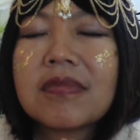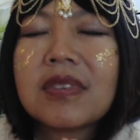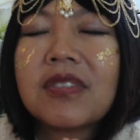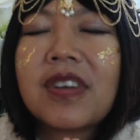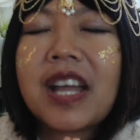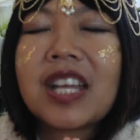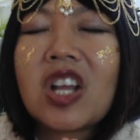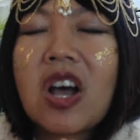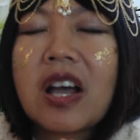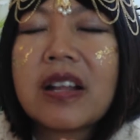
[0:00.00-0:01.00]
Divine
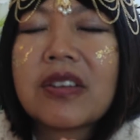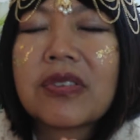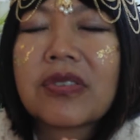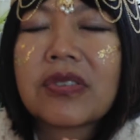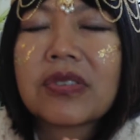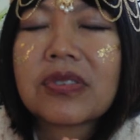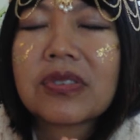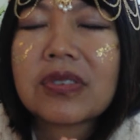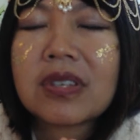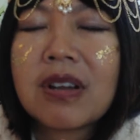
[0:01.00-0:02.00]
Goddess,
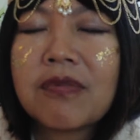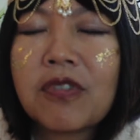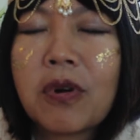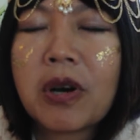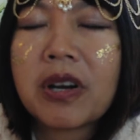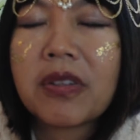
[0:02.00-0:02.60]
come forth